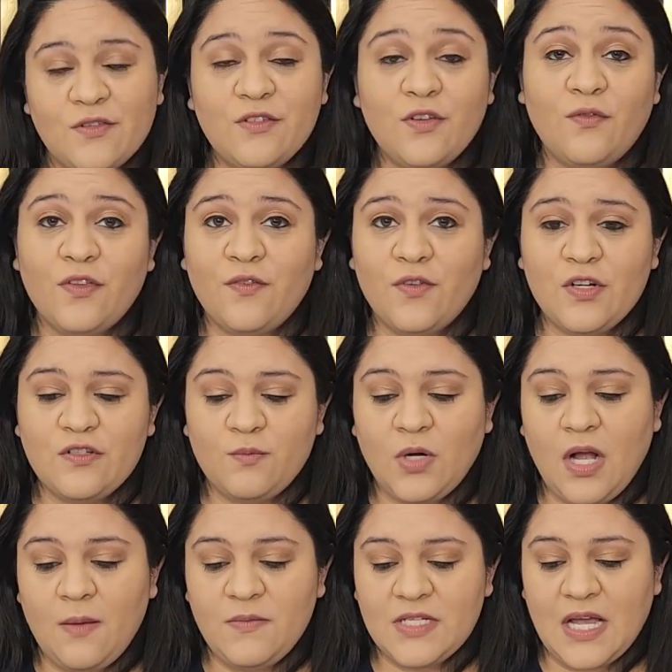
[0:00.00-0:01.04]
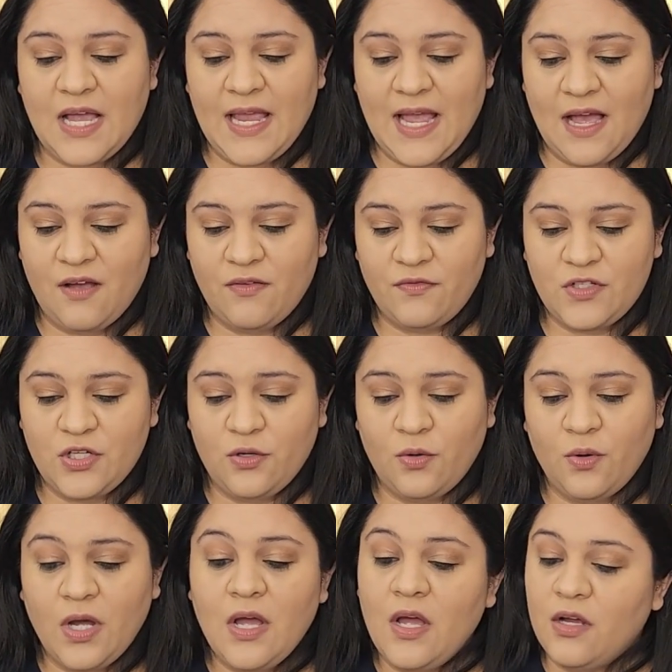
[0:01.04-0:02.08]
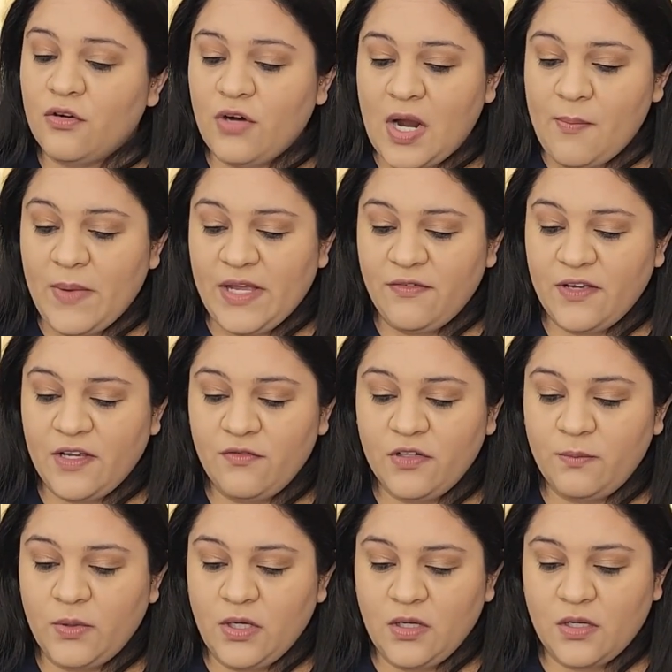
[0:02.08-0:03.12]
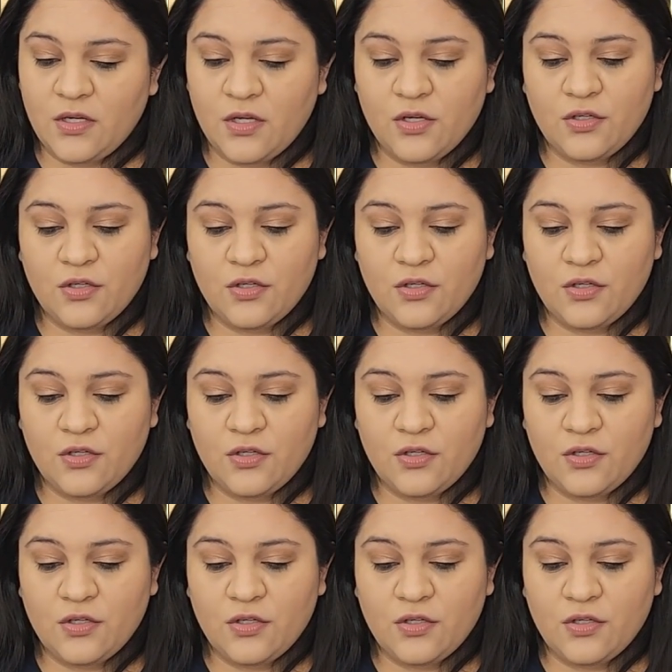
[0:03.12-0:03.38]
So for the first prompt, I have to grab my favorite book,